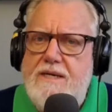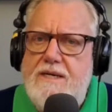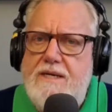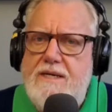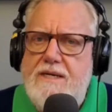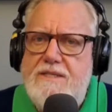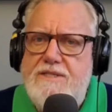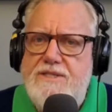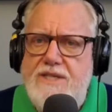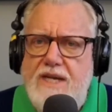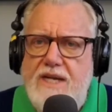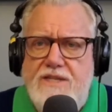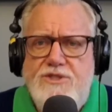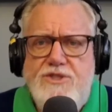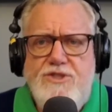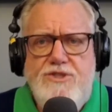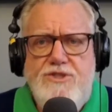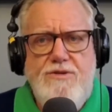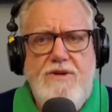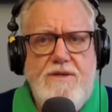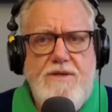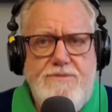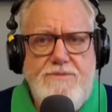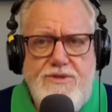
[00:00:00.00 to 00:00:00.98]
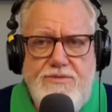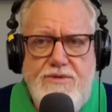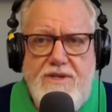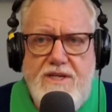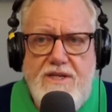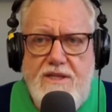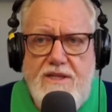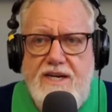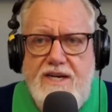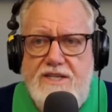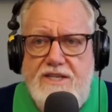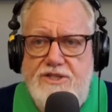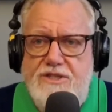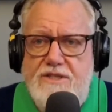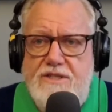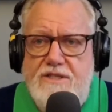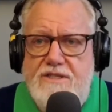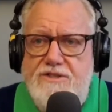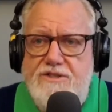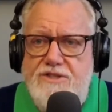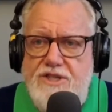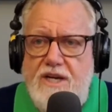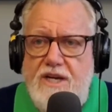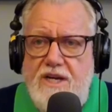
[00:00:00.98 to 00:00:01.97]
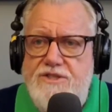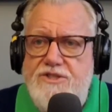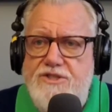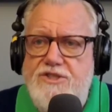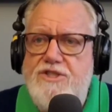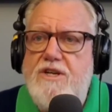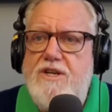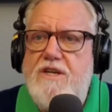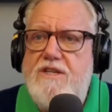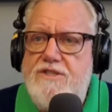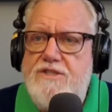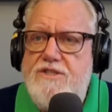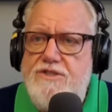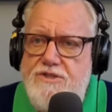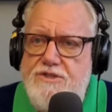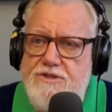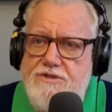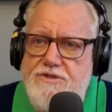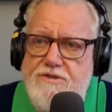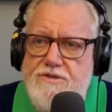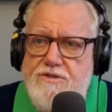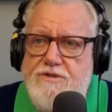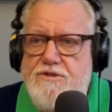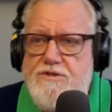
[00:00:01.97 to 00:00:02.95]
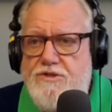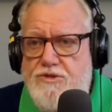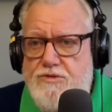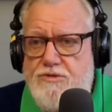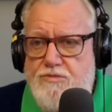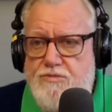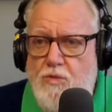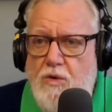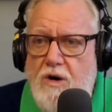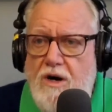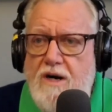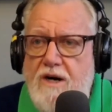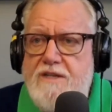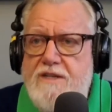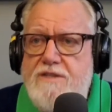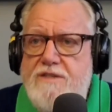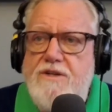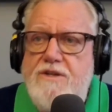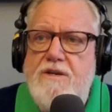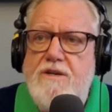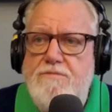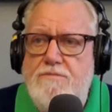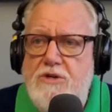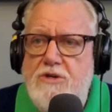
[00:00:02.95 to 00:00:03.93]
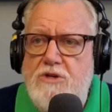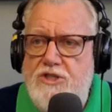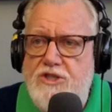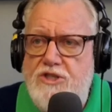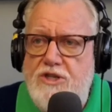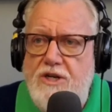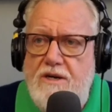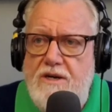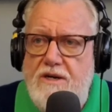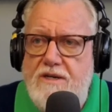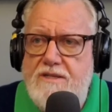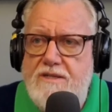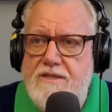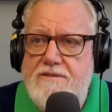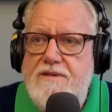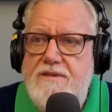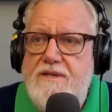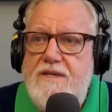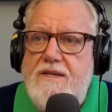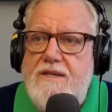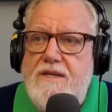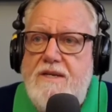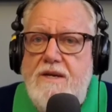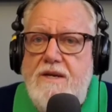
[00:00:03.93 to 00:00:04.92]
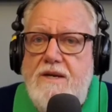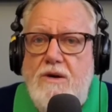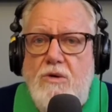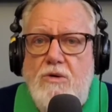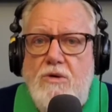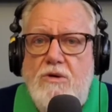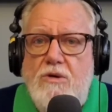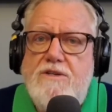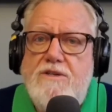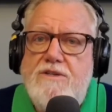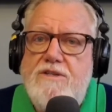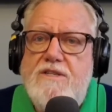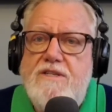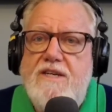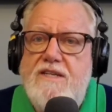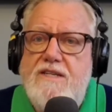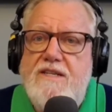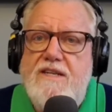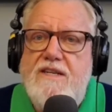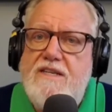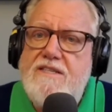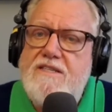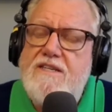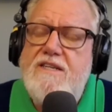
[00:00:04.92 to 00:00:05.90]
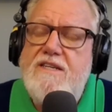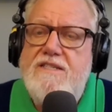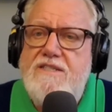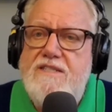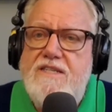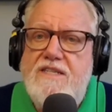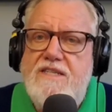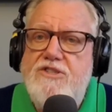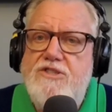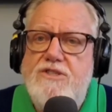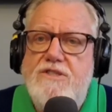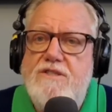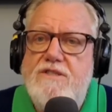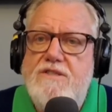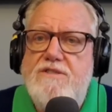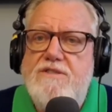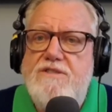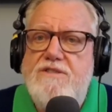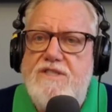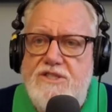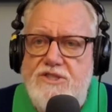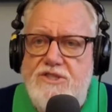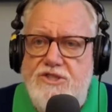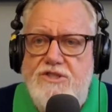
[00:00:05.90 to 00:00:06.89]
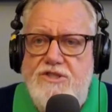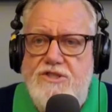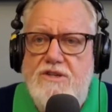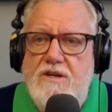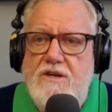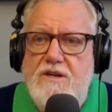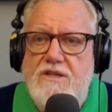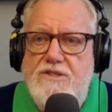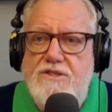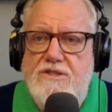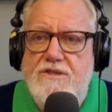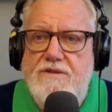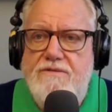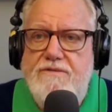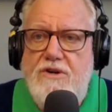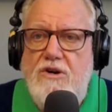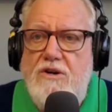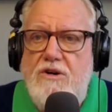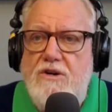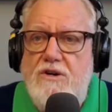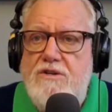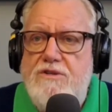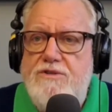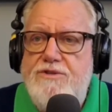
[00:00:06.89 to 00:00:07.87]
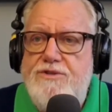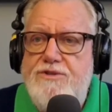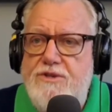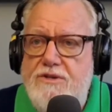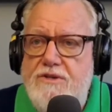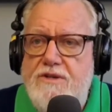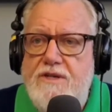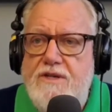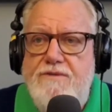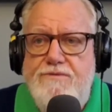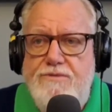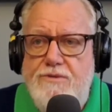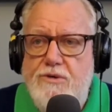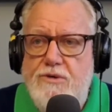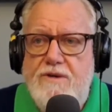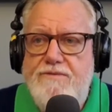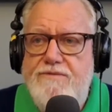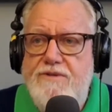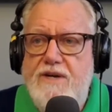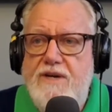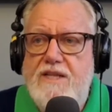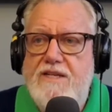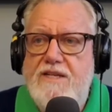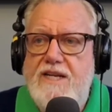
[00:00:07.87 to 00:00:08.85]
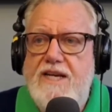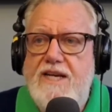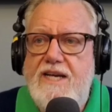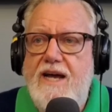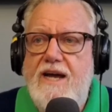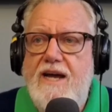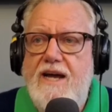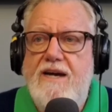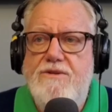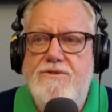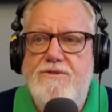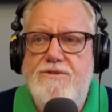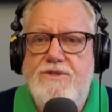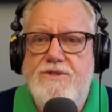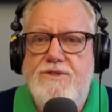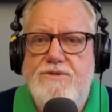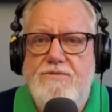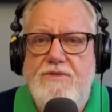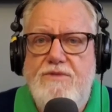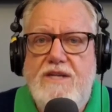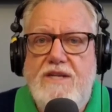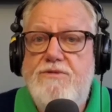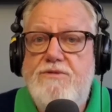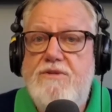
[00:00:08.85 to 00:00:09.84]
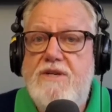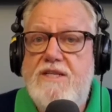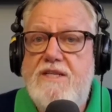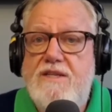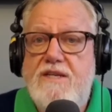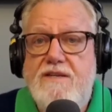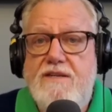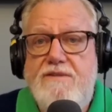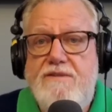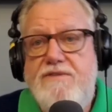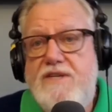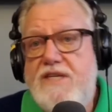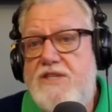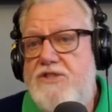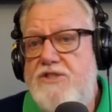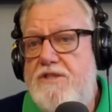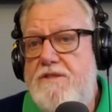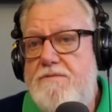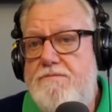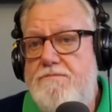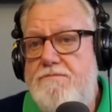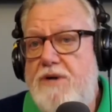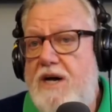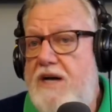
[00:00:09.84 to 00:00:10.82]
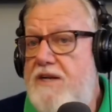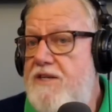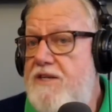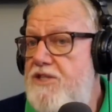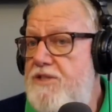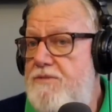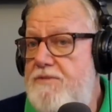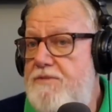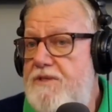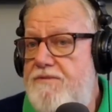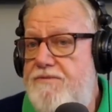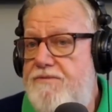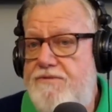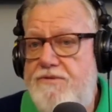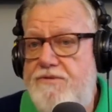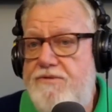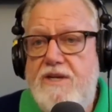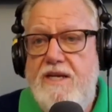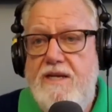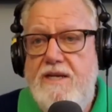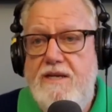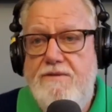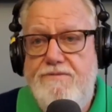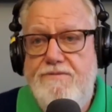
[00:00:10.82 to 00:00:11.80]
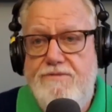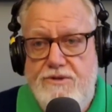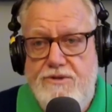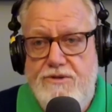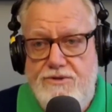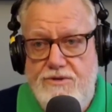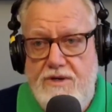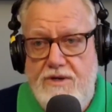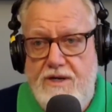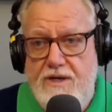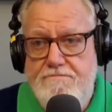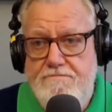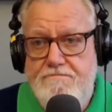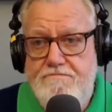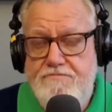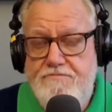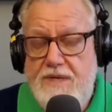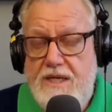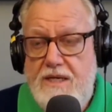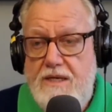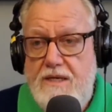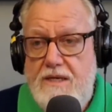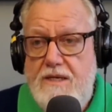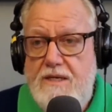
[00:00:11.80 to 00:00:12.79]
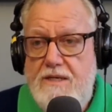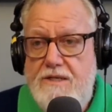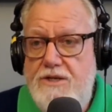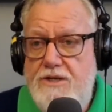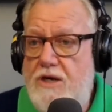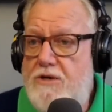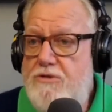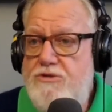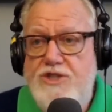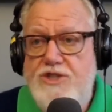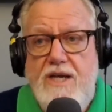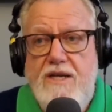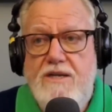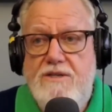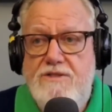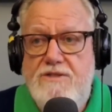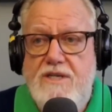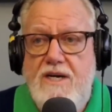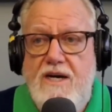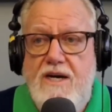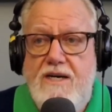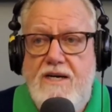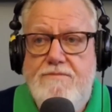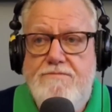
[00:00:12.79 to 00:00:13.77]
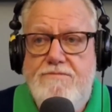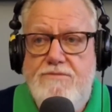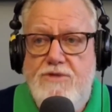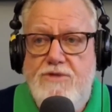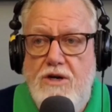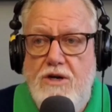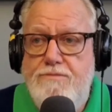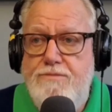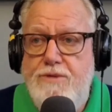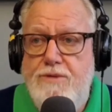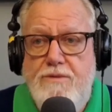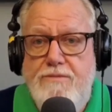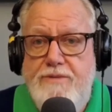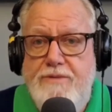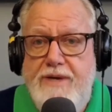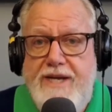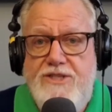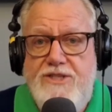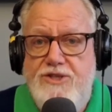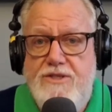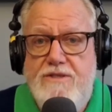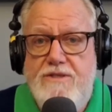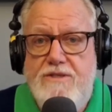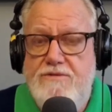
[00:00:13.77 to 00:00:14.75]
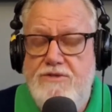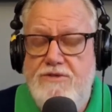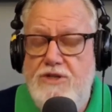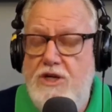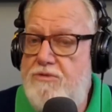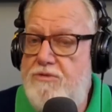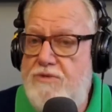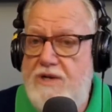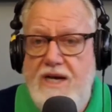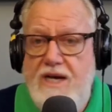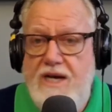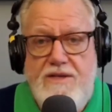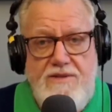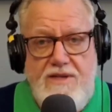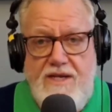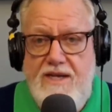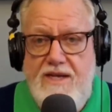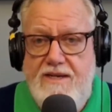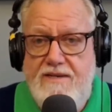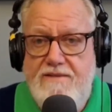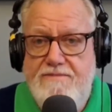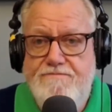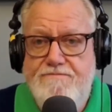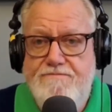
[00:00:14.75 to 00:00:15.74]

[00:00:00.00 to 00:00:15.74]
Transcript: Since Trump's reelection, Judge Juan Merchan ordered an unconditional discharge of all 34 felony counts, rendering the conviction punishment-free for Trump. No jail time, no probation, no nothing.